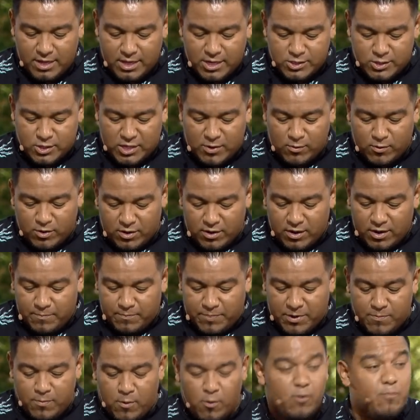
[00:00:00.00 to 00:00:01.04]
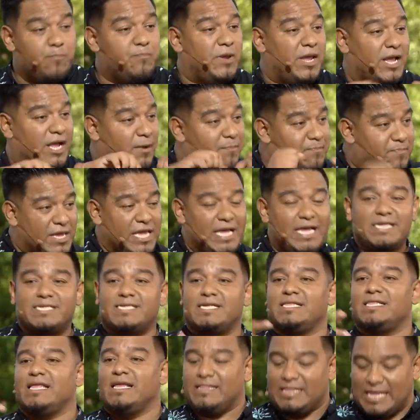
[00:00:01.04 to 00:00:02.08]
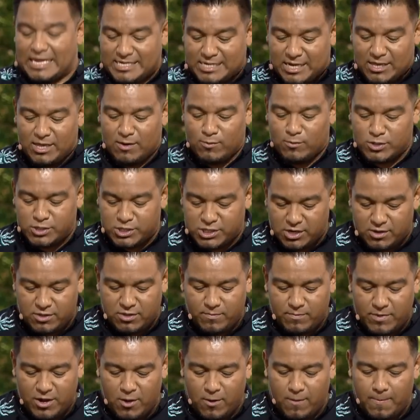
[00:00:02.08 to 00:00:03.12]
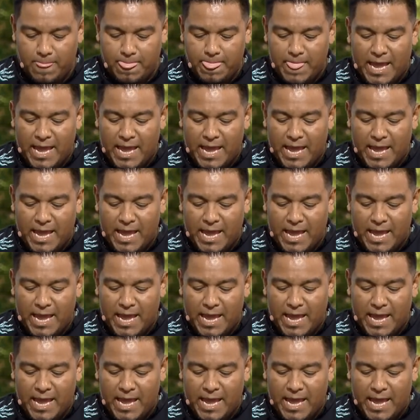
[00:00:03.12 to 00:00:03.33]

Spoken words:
So they would, people would pick a piece, and that's how they would share the meal.